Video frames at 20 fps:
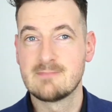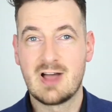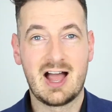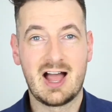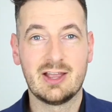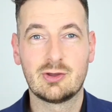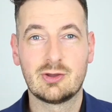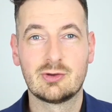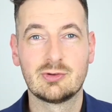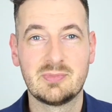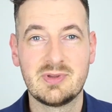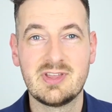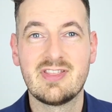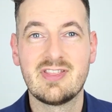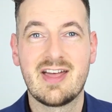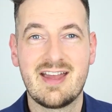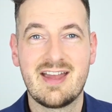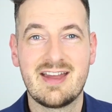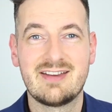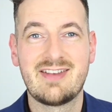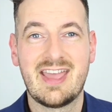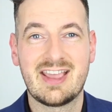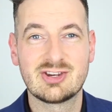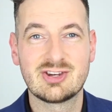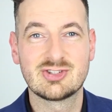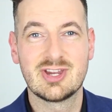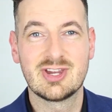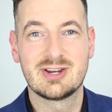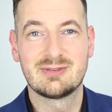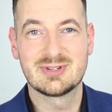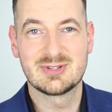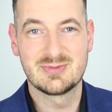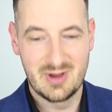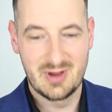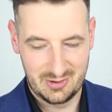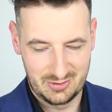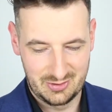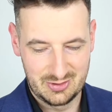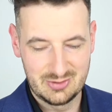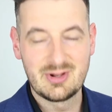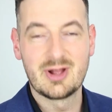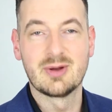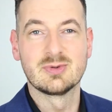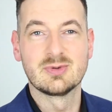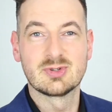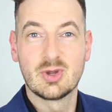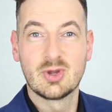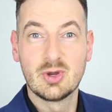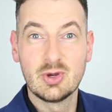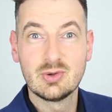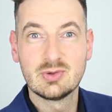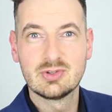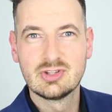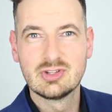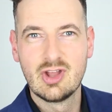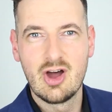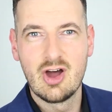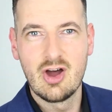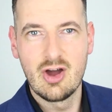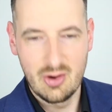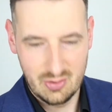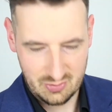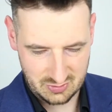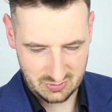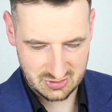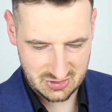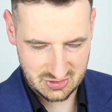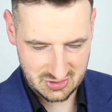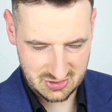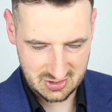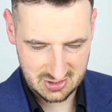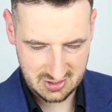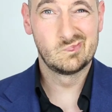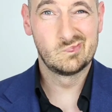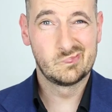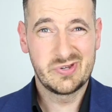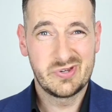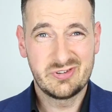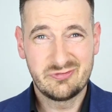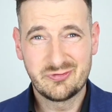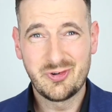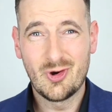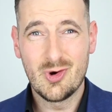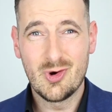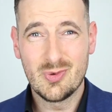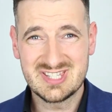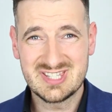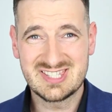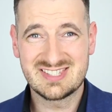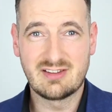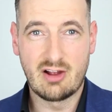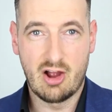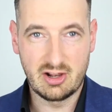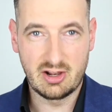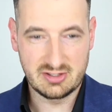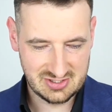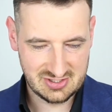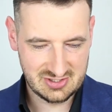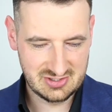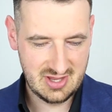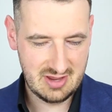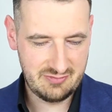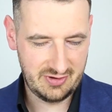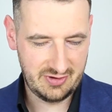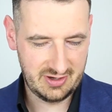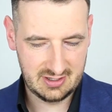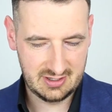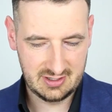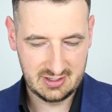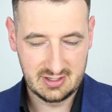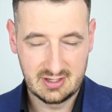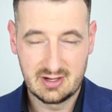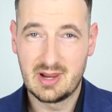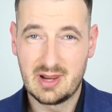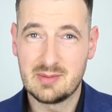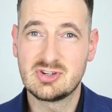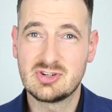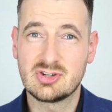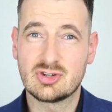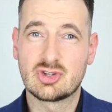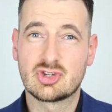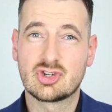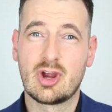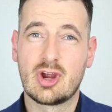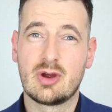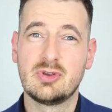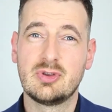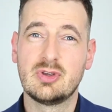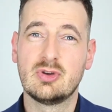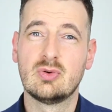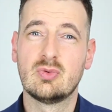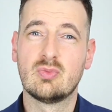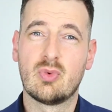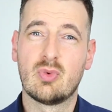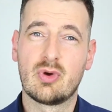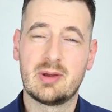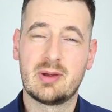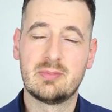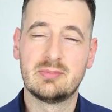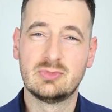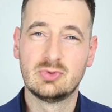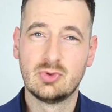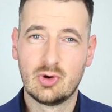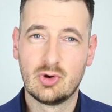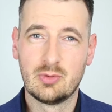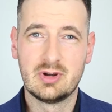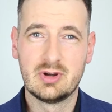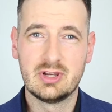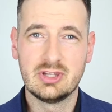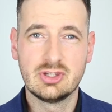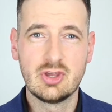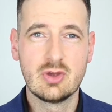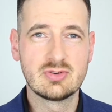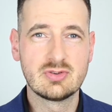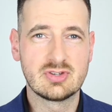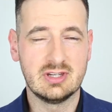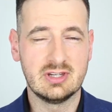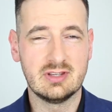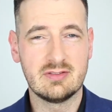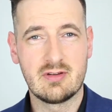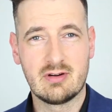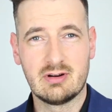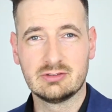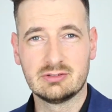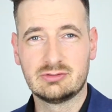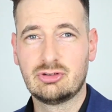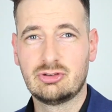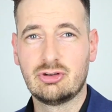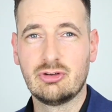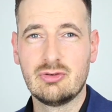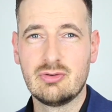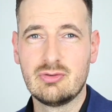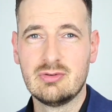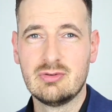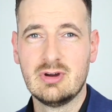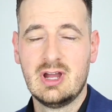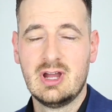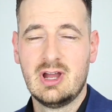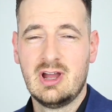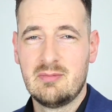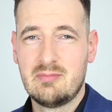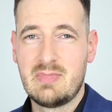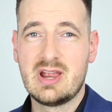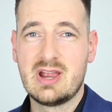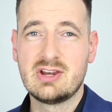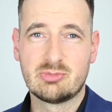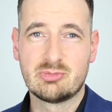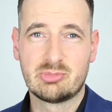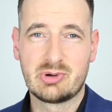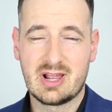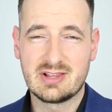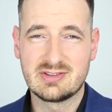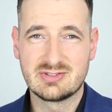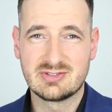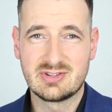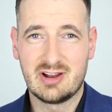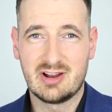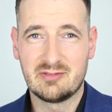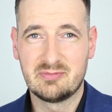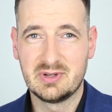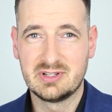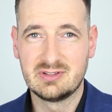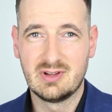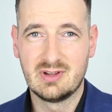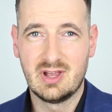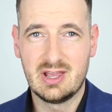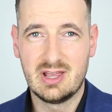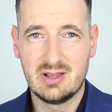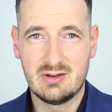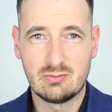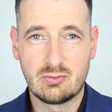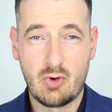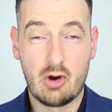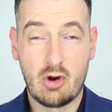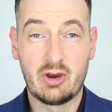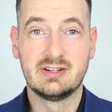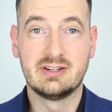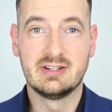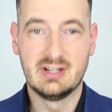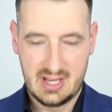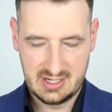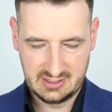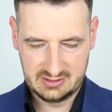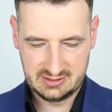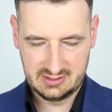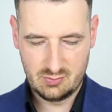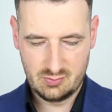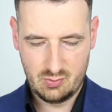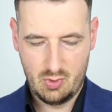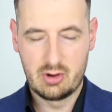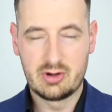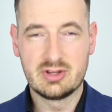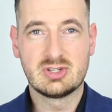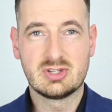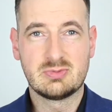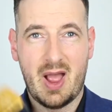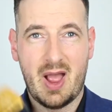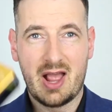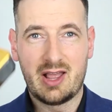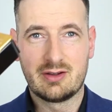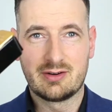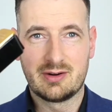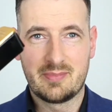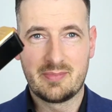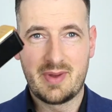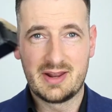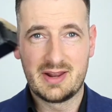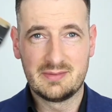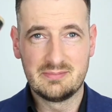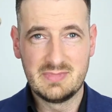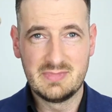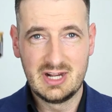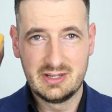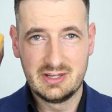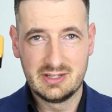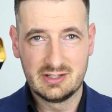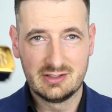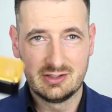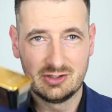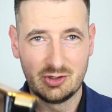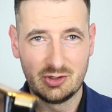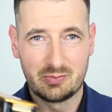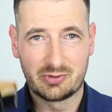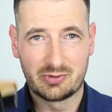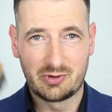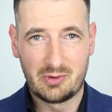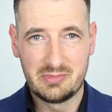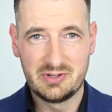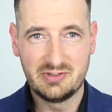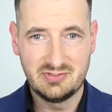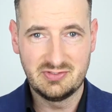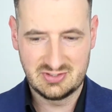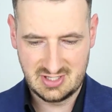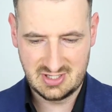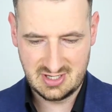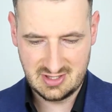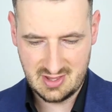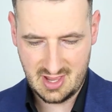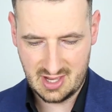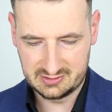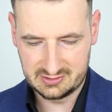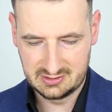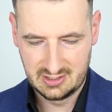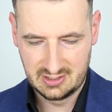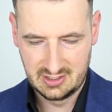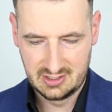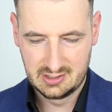I could be there next year as well. Who knows? Before we start sniffing, let me just show you what I'm normally using. There are two major brands that I've been rocking lately. One is Paco Rabanne Million. You've probably seen that.